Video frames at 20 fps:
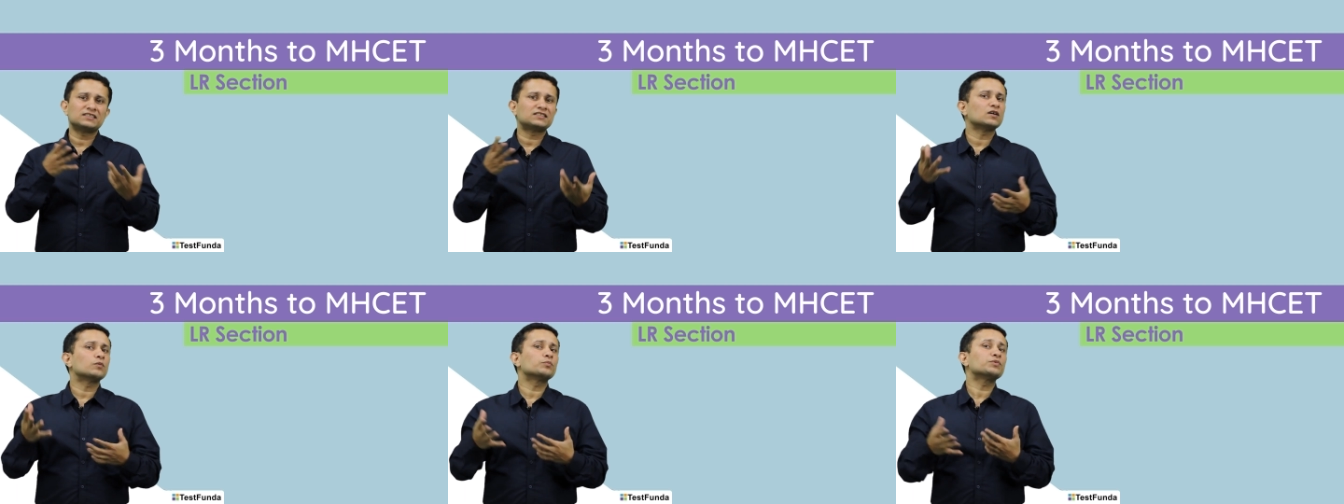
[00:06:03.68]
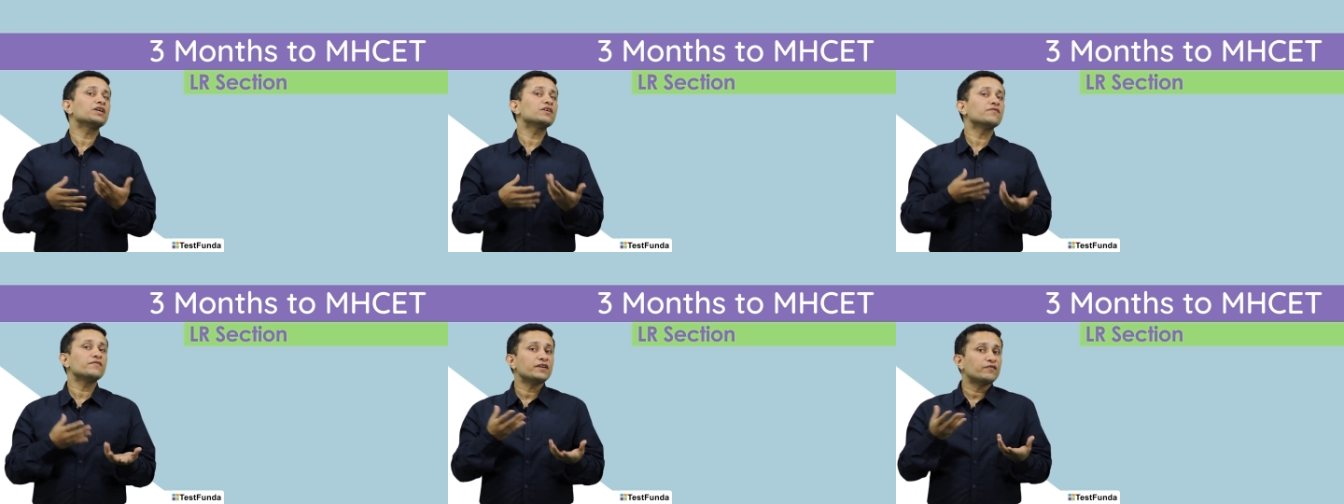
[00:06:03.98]
is
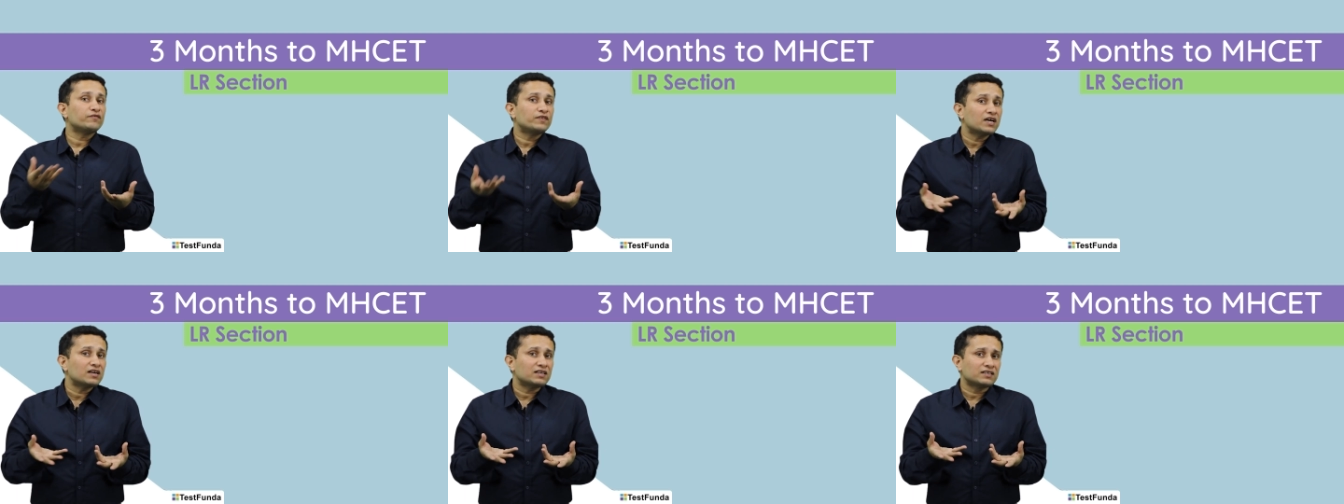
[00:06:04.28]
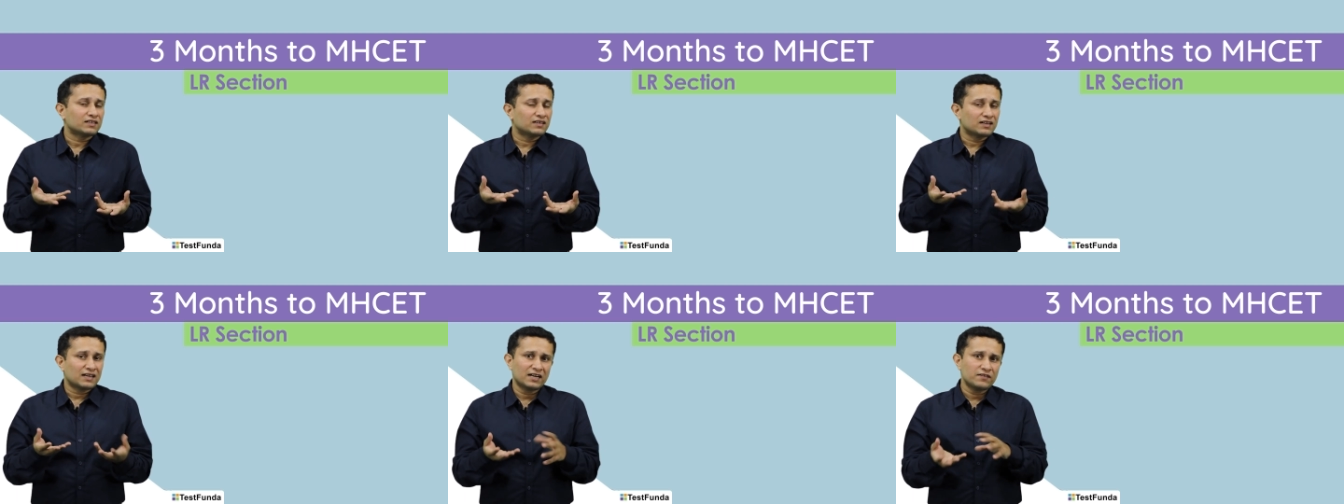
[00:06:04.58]
something we've
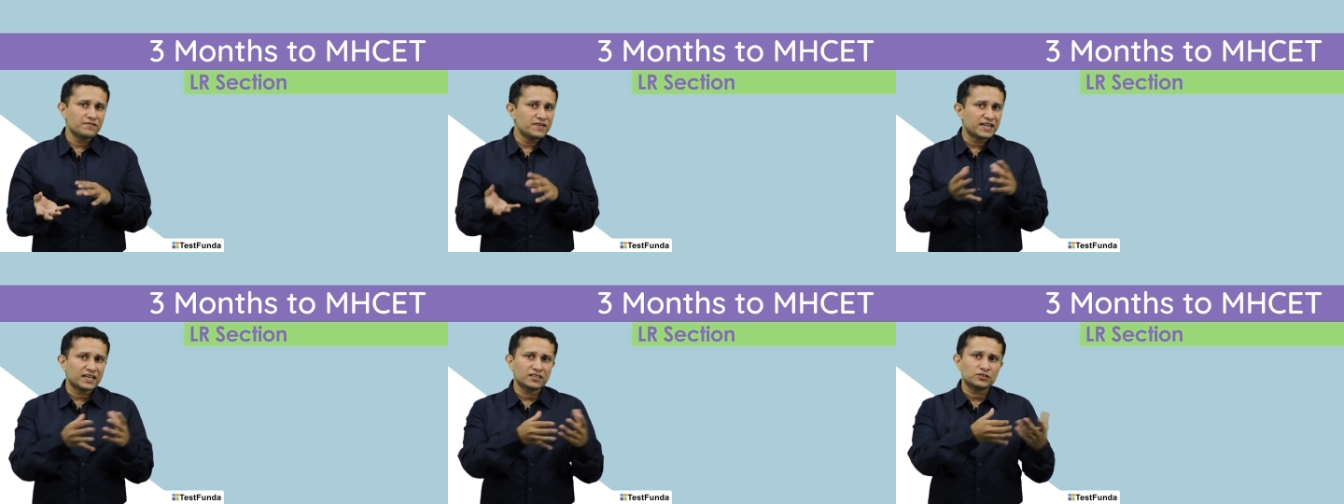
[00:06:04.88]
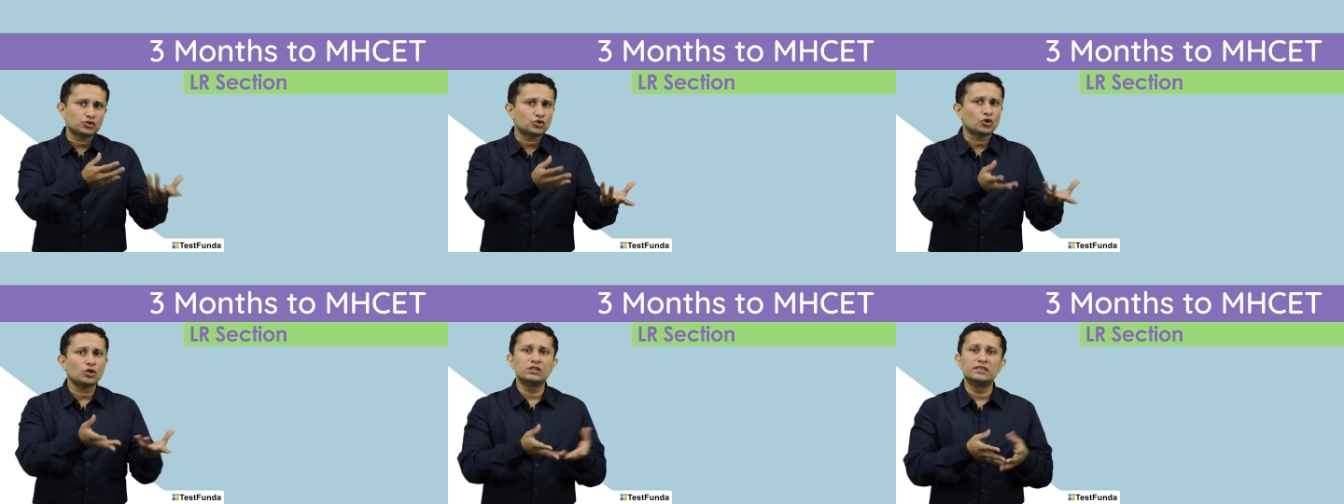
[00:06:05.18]
done and we
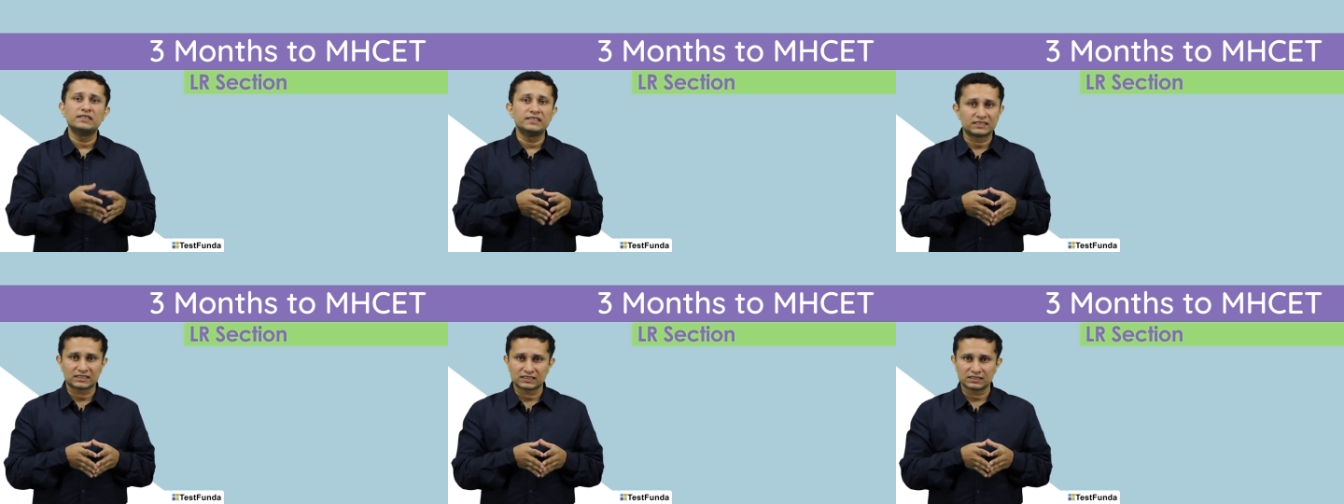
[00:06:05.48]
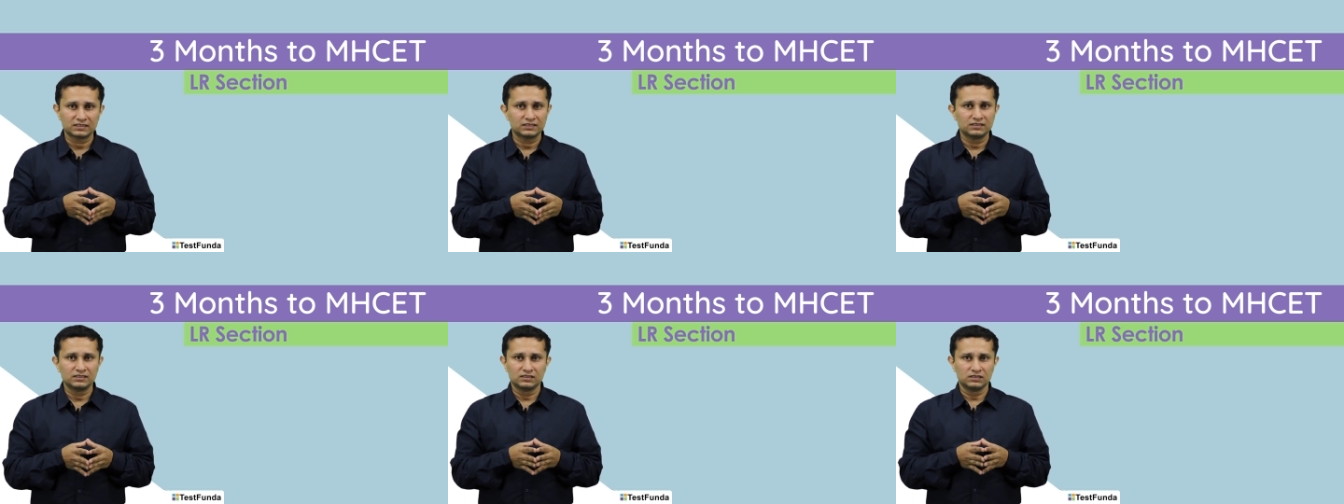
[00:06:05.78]
can solve this.